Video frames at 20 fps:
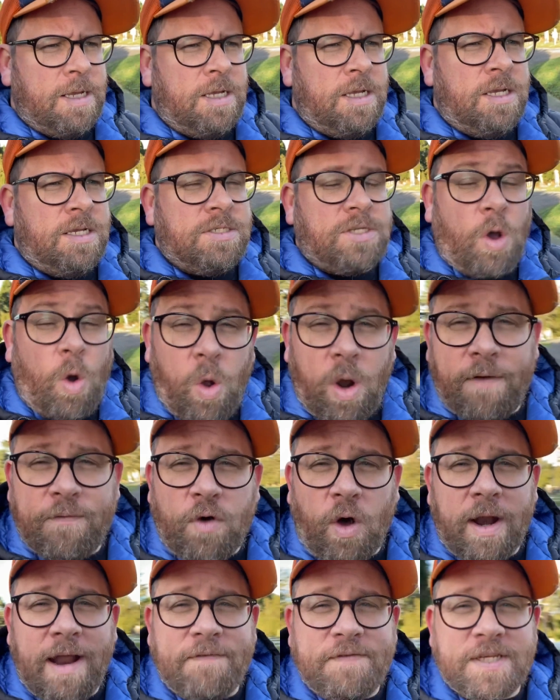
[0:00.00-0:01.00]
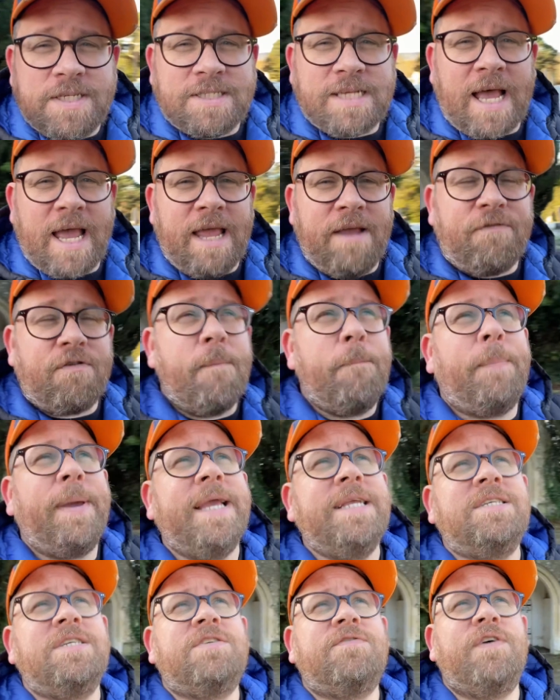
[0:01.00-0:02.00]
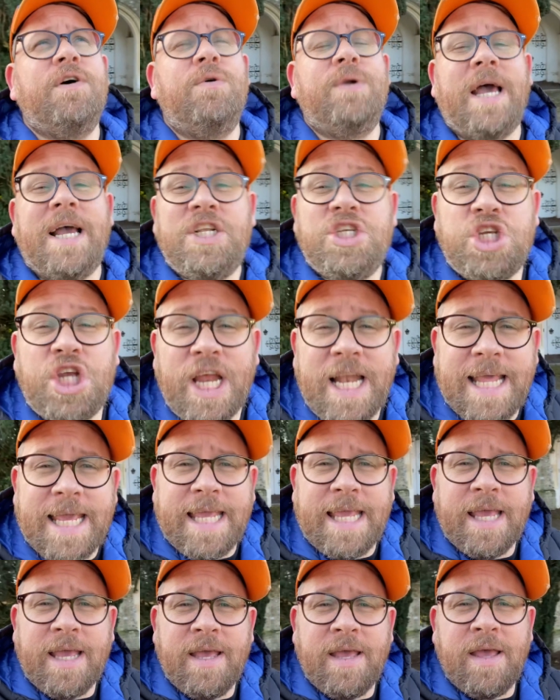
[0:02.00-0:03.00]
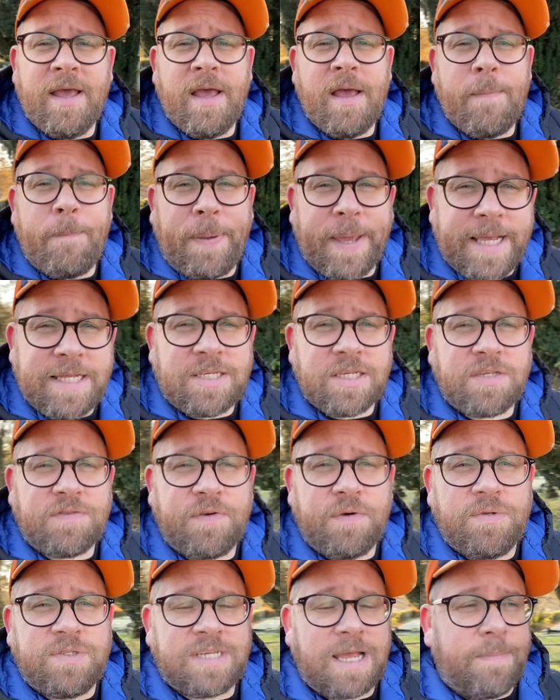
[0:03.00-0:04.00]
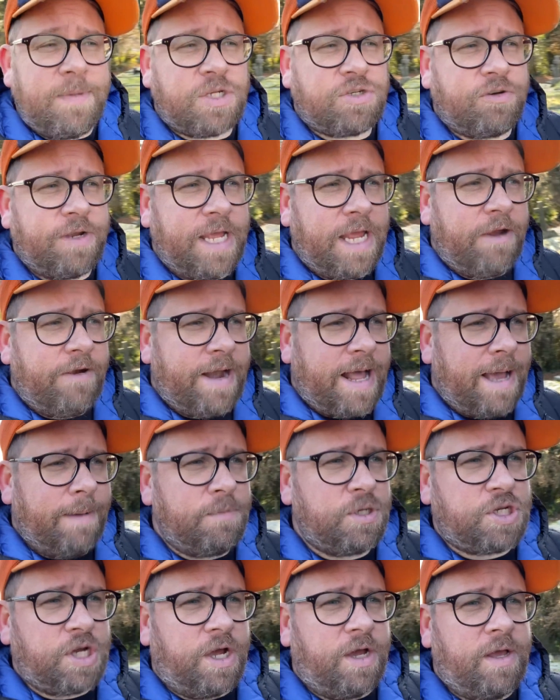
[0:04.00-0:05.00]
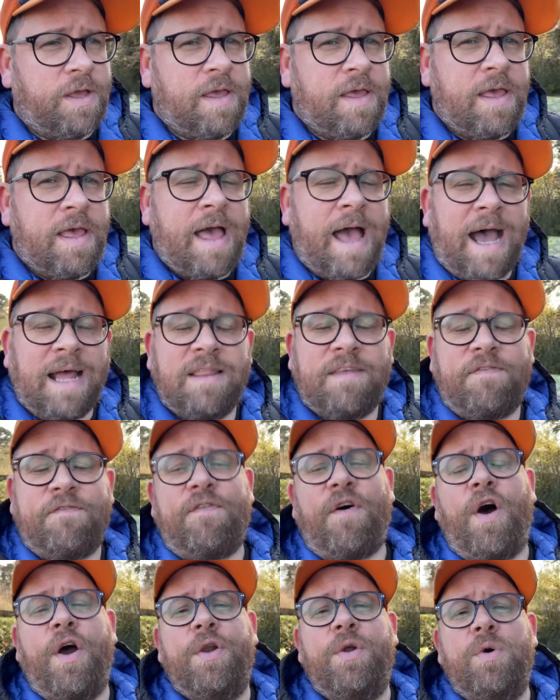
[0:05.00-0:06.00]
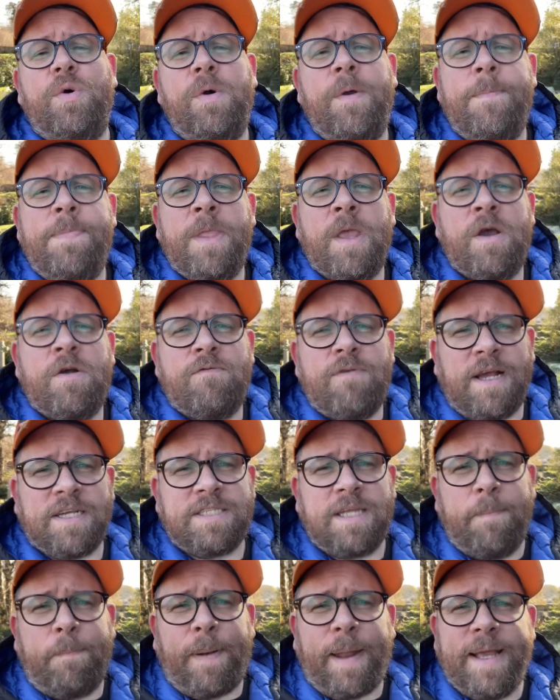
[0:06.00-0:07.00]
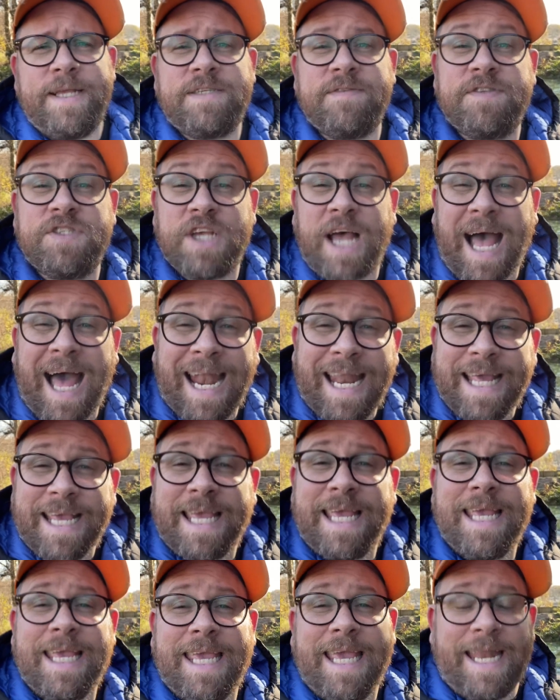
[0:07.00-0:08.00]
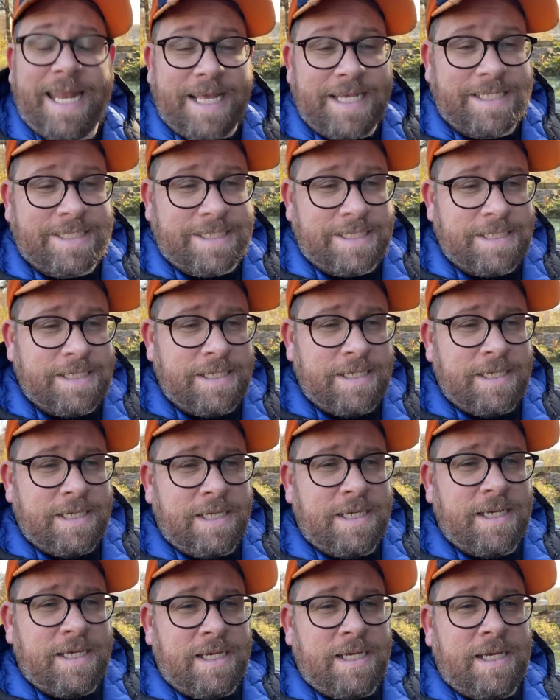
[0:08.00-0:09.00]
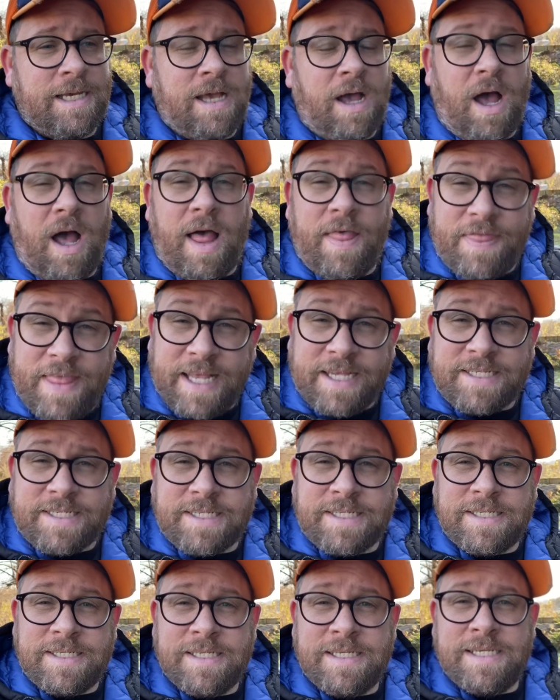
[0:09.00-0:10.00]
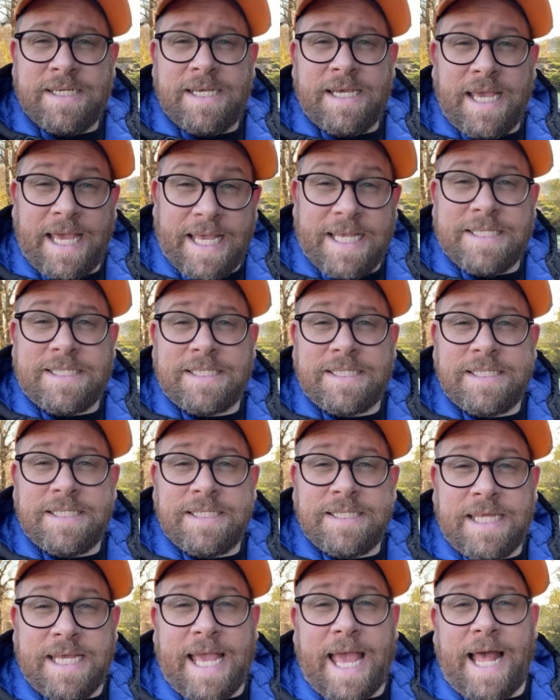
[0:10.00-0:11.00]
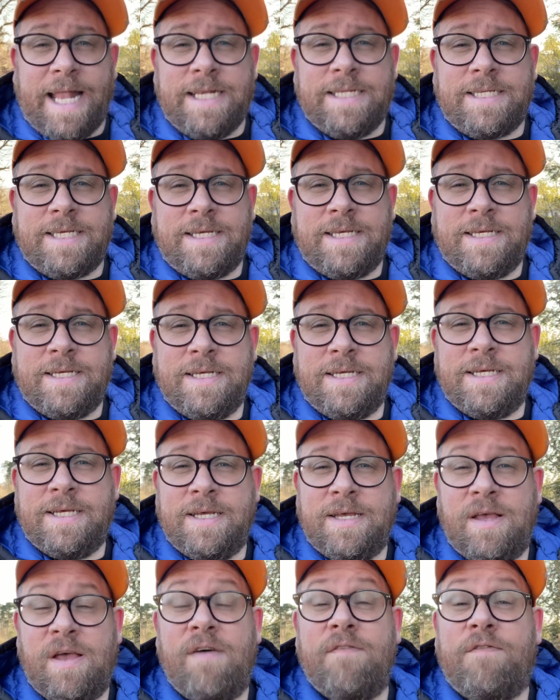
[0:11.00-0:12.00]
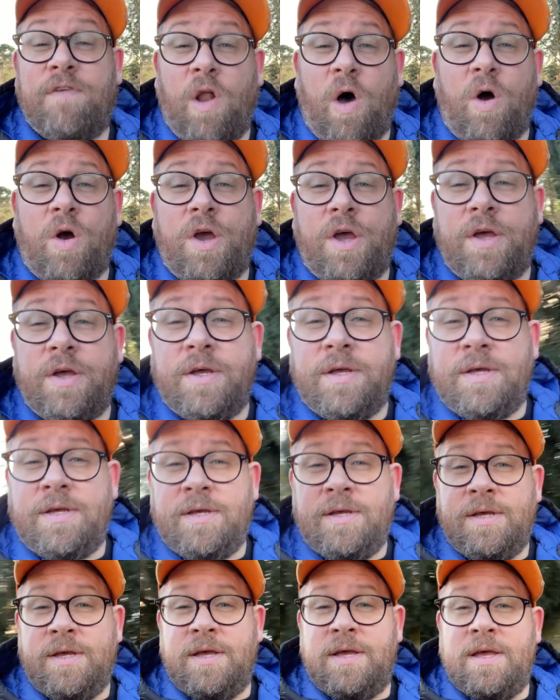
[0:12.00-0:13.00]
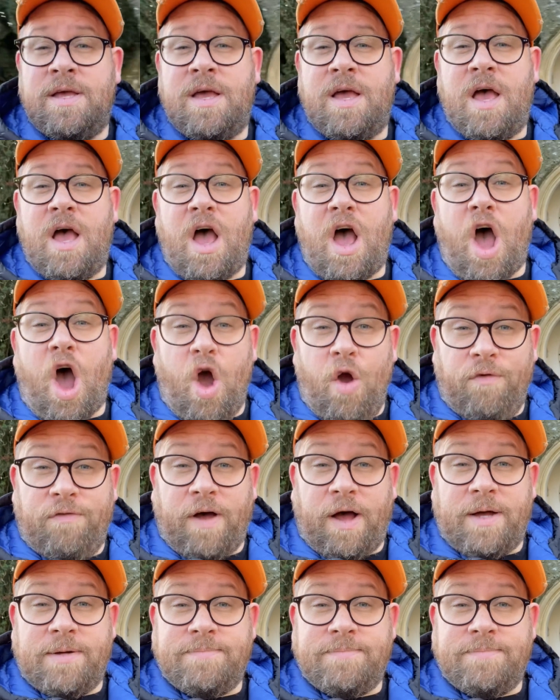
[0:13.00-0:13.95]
So all I've got left to say from Petersfield, a chilly Petersfield Cemetery here in Hampshire, at the final resting place of Sir Alec Guinness. This is the end. Vlog over.